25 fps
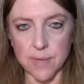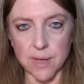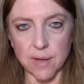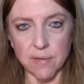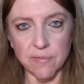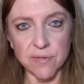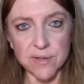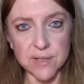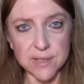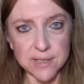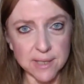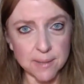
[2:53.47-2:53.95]

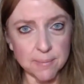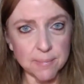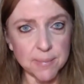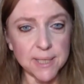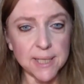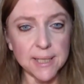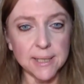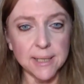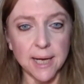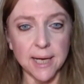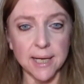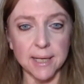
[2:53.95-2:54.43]
For
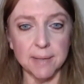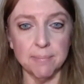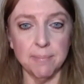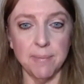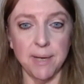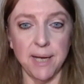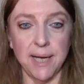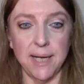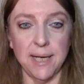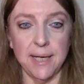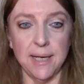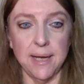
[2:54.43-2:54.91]
somebody like
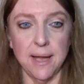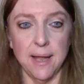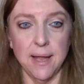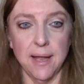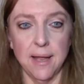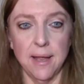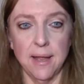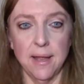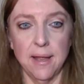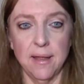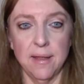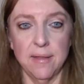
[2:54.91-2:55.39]
me,
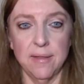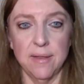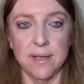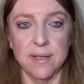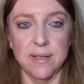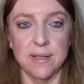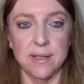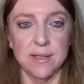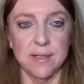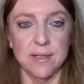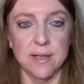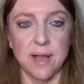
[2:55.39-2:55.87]

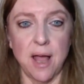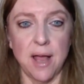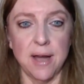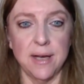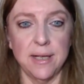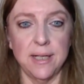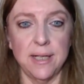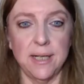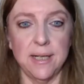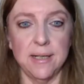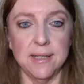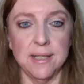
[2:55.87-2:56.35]
this is not
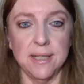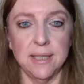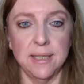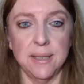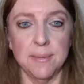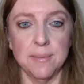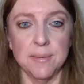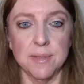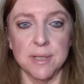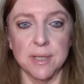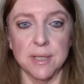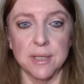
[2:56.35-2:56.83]
an easy
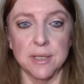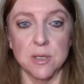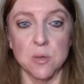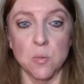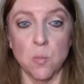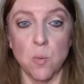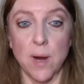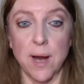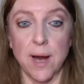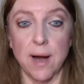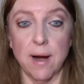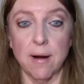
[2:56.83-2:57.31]
lipstick to
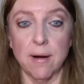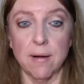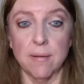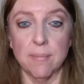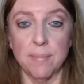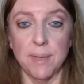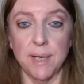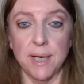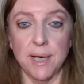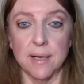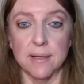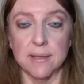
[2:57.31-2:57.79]
wear
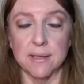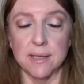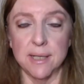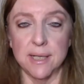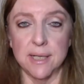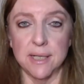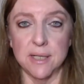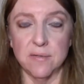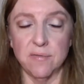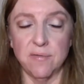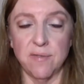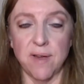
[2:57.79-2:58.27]
because it
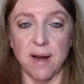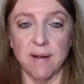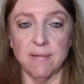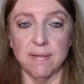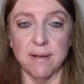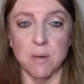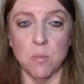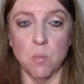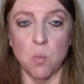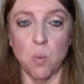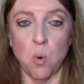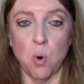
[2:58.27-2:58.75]
is
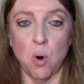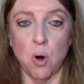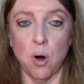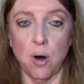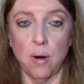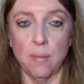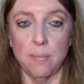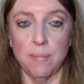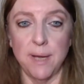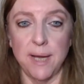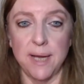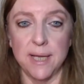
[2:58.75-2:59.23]
very
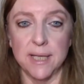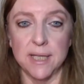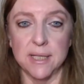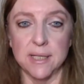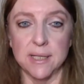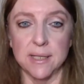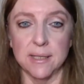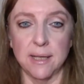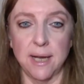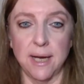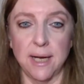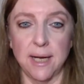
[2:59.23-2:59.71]
warm.
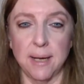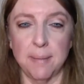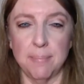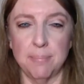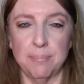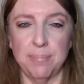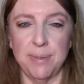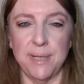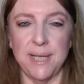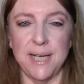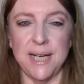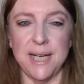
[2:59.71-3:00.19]
It's like a
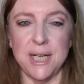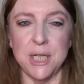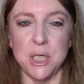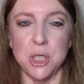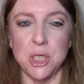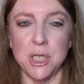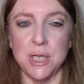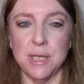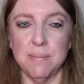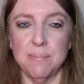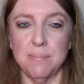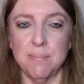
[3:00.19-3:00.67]

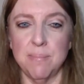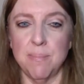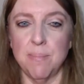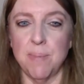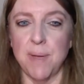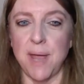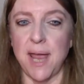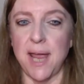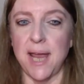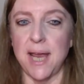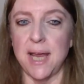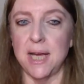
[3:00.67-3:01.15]
peachy
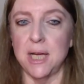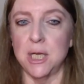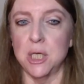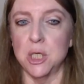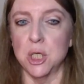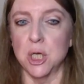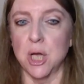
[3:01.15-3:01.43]
beige